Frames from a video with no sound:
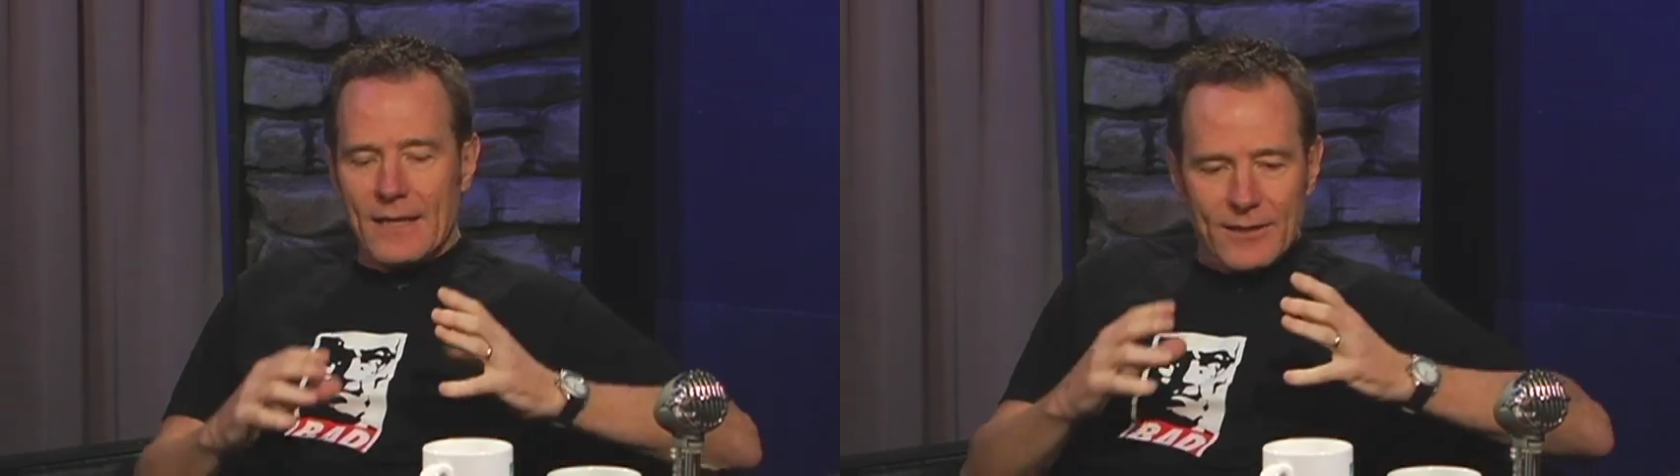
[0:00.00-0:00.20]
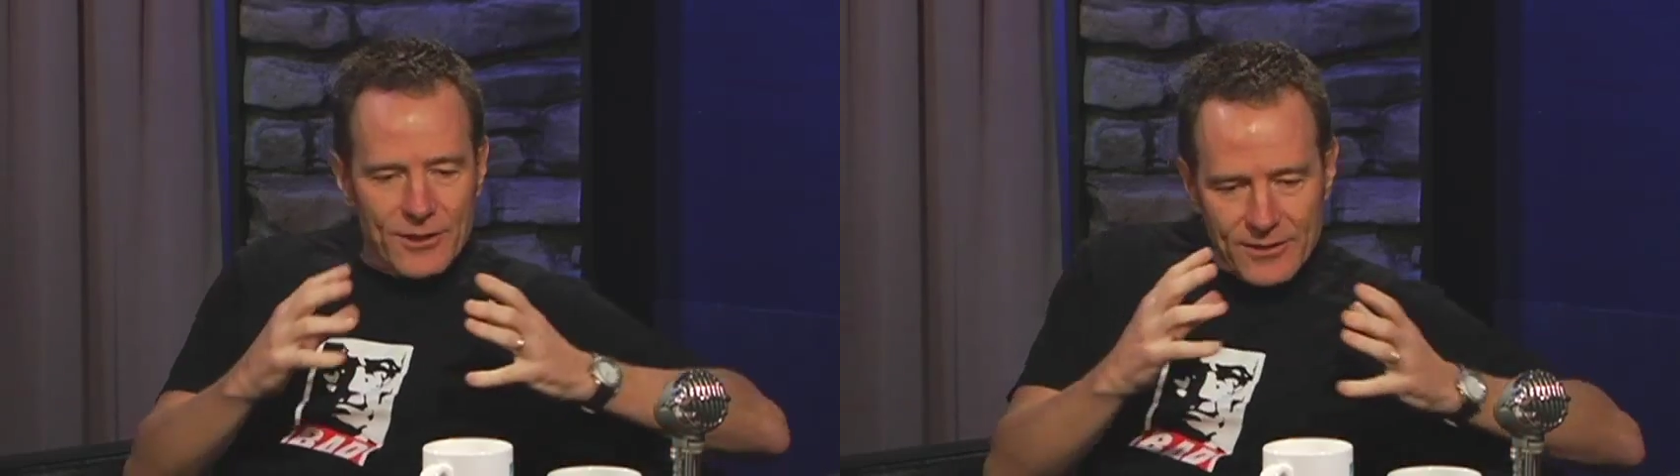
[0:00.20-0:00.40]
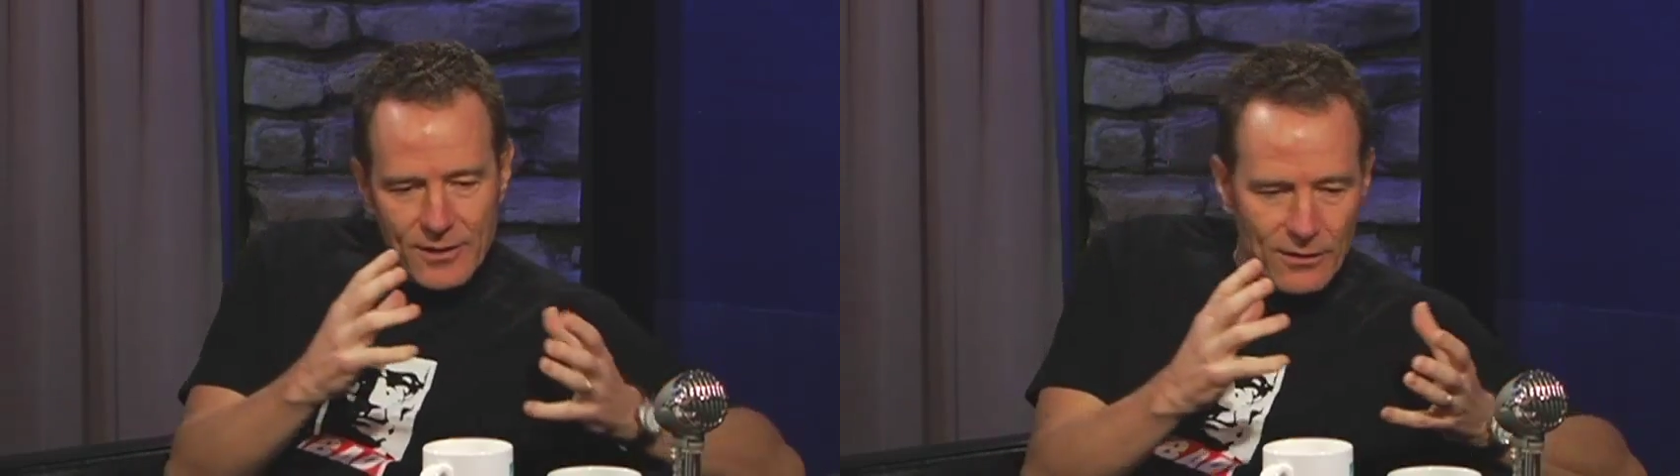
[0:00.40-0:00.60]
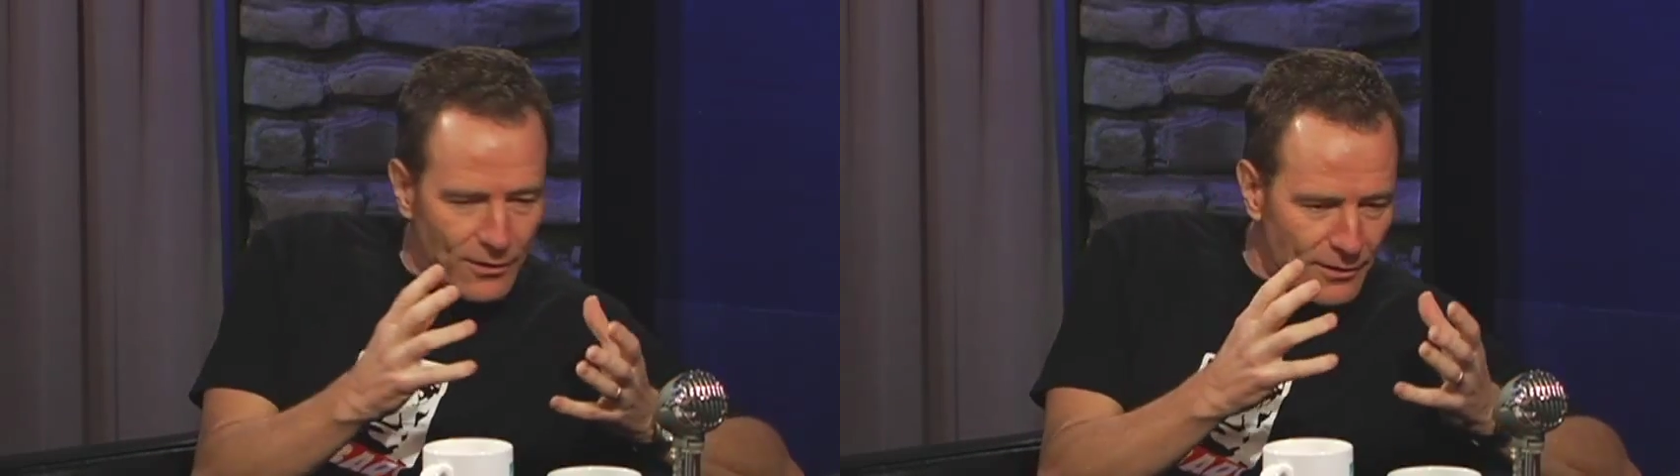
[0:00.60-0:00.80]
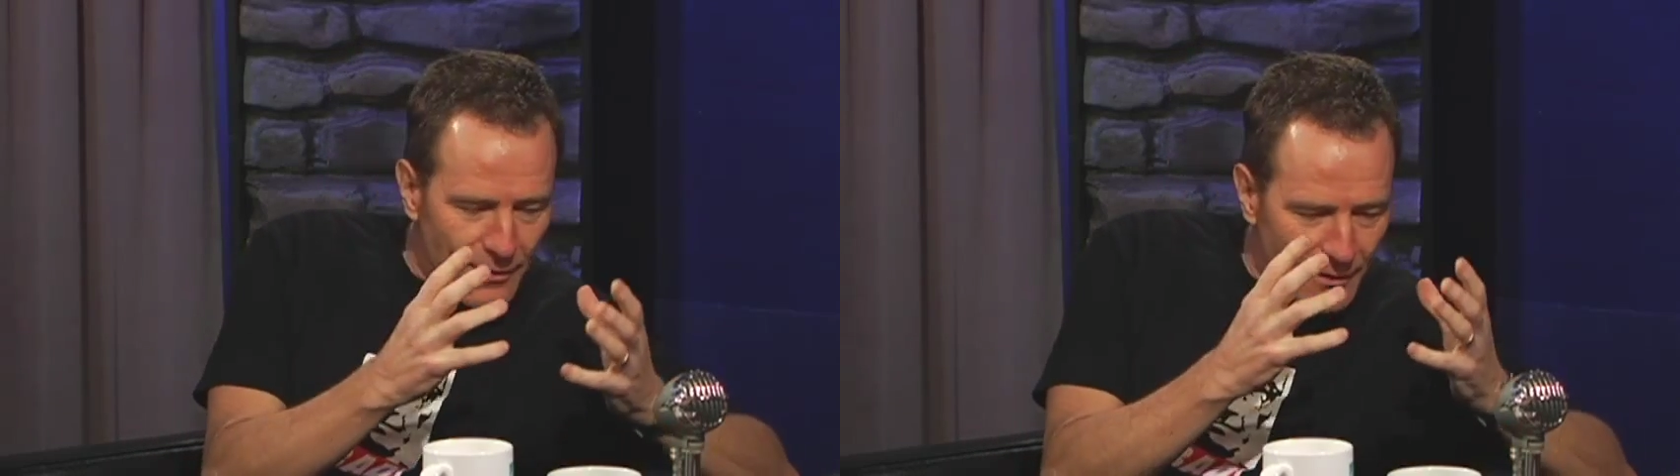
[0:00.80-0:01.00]
Just to
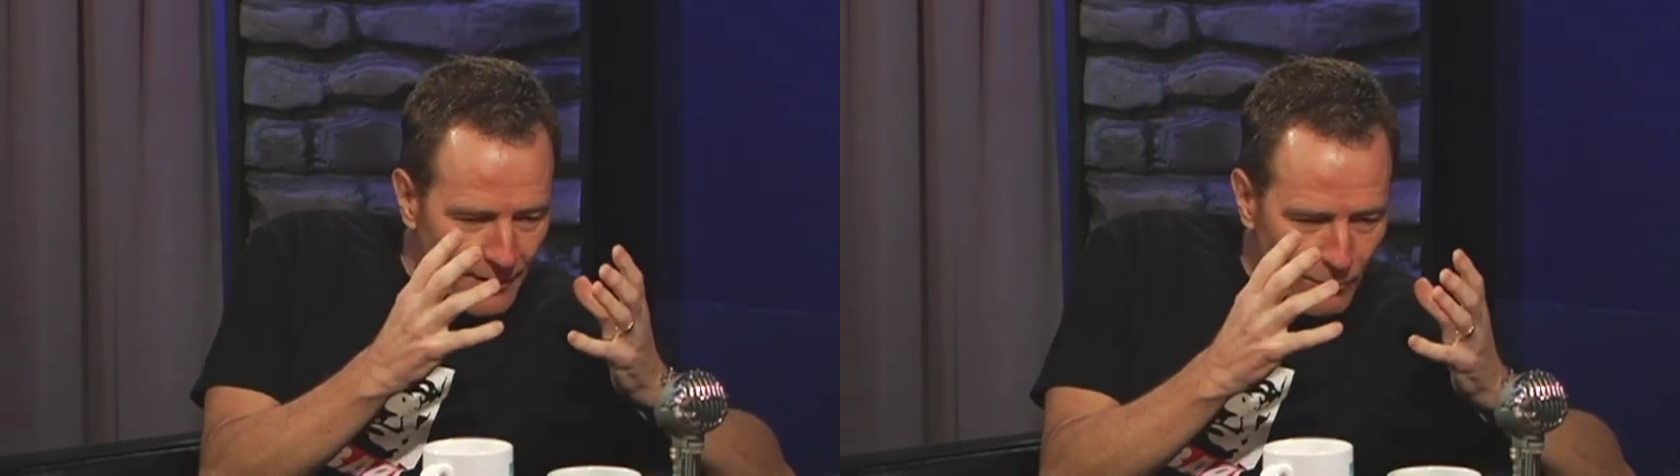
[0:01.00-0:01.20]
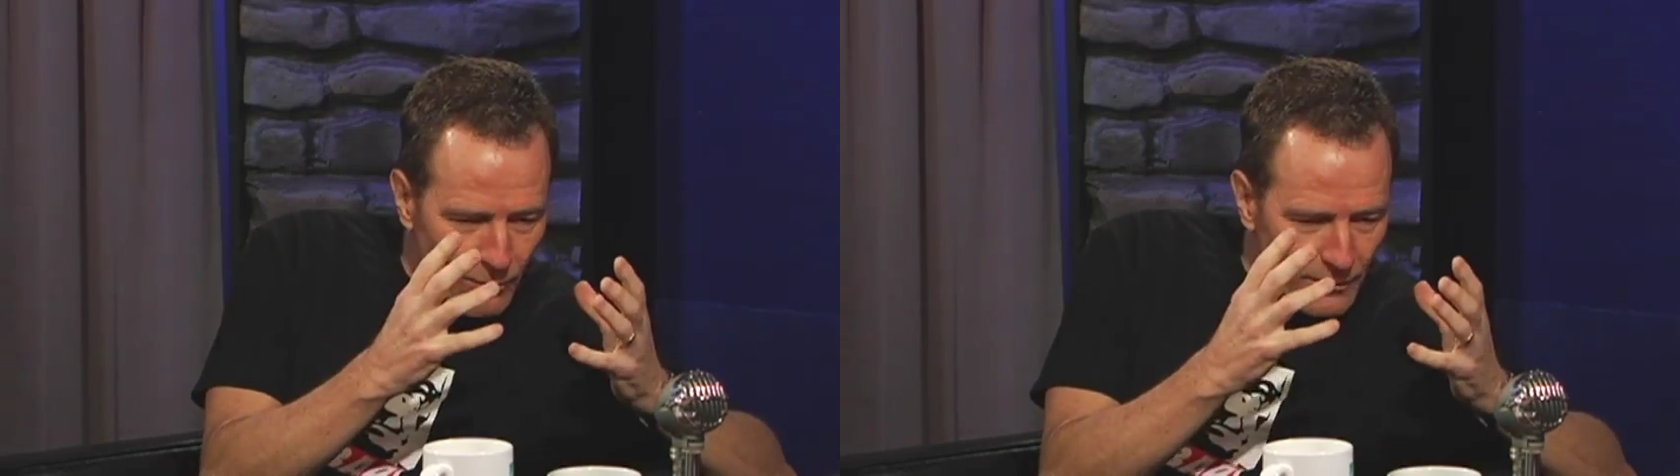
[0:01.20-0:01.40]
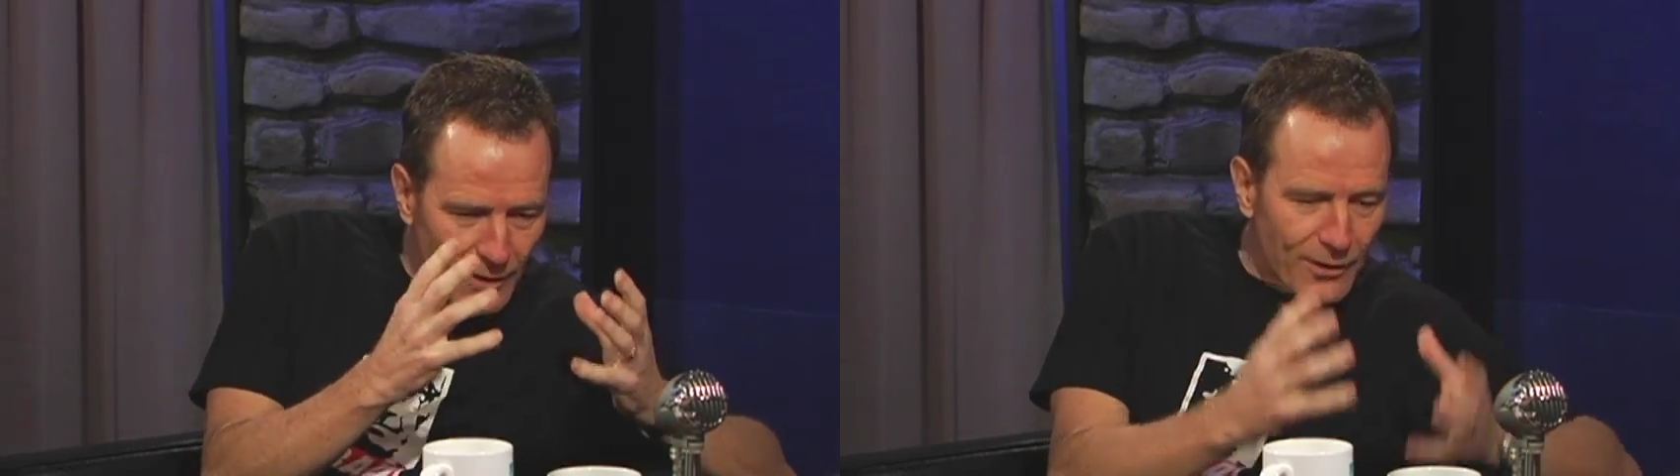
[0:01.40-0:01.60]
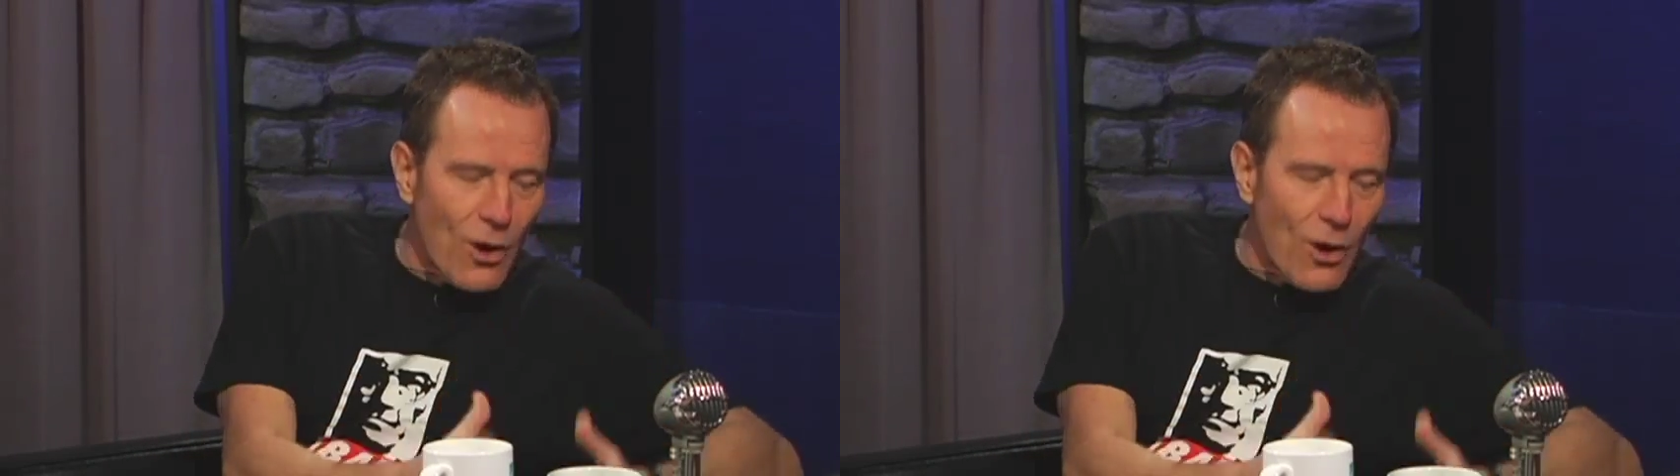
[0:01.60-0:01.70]
learn the